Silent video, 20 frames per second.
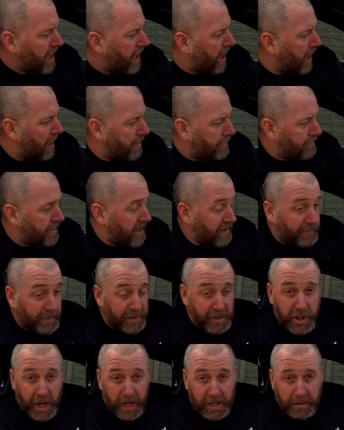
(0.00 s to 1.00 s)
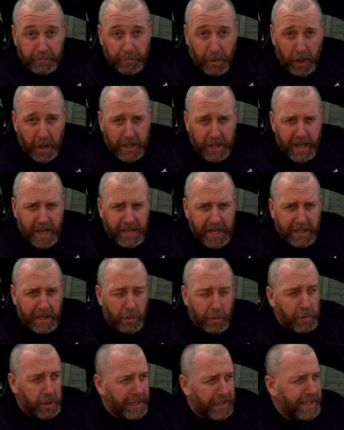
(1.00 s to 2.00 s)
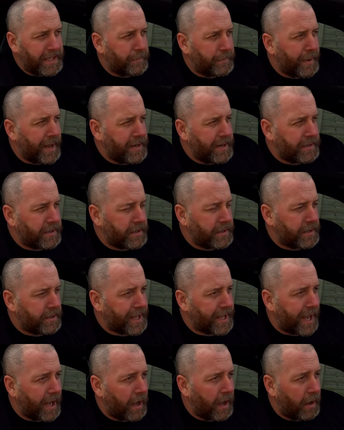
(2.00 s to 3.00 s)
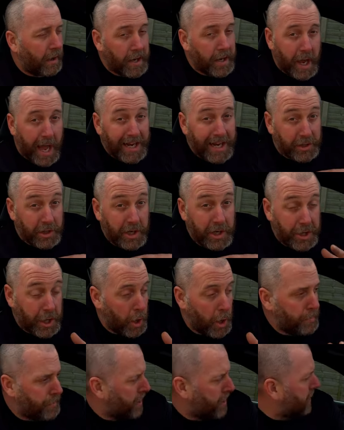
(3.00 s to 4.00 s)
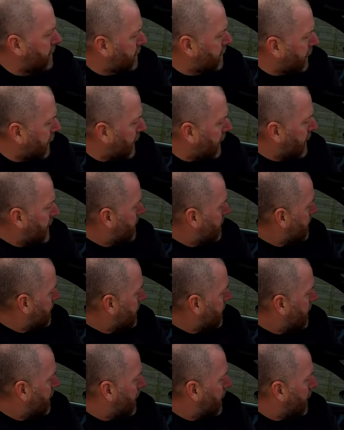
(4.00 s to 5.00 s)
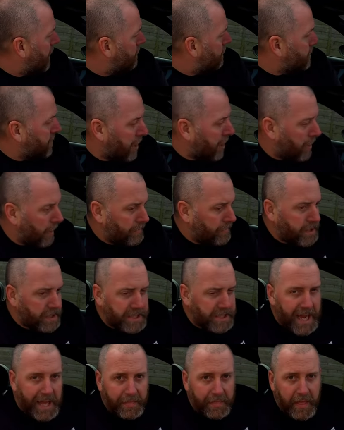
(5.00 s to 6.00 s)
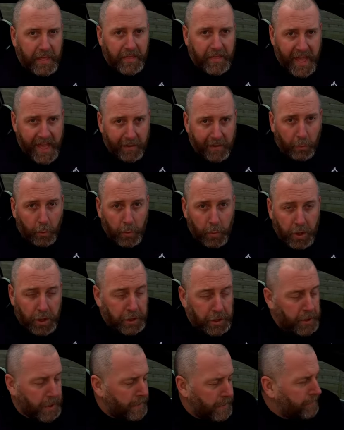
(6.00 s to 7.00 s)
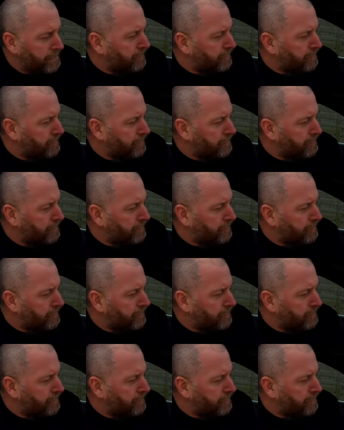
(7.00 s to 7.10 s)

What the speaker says: They've been changed by a local independent that I actually know personally, so I'm content that they're all good.